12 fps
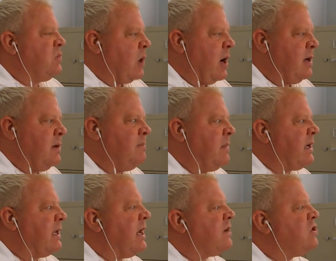trying to make
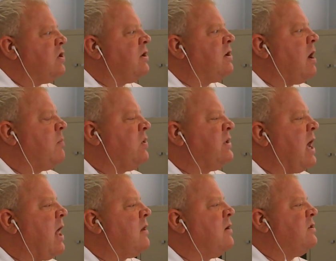an extra couple
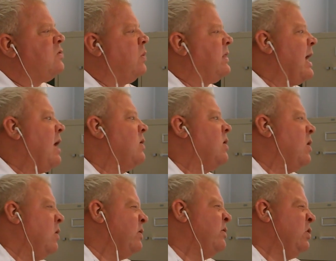dollars without
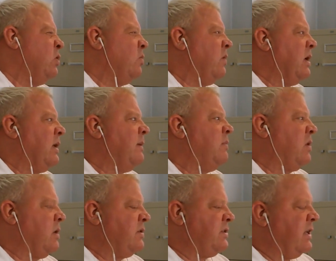hurting you really,
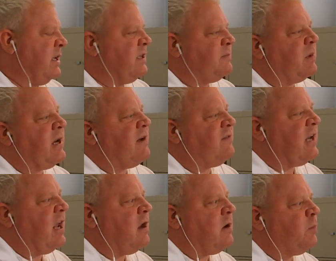because it has been
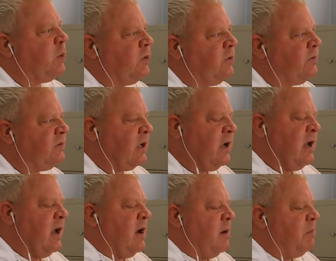FDA approved.
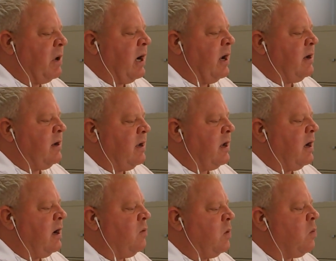But
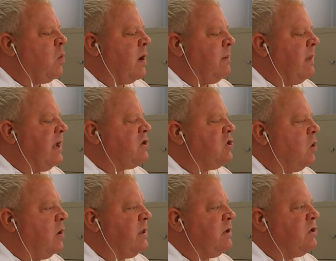we want to make
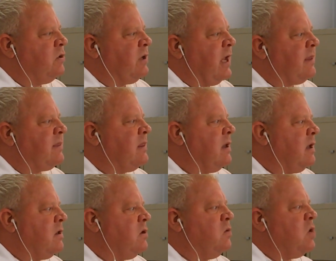sure that you get
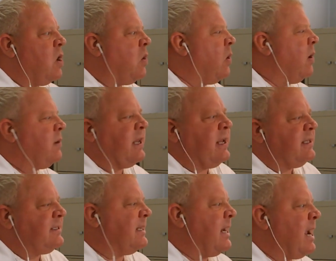all the
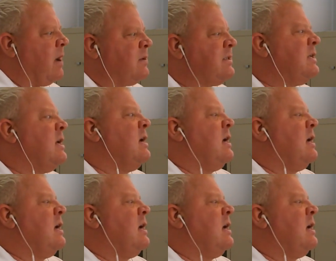ins and outs,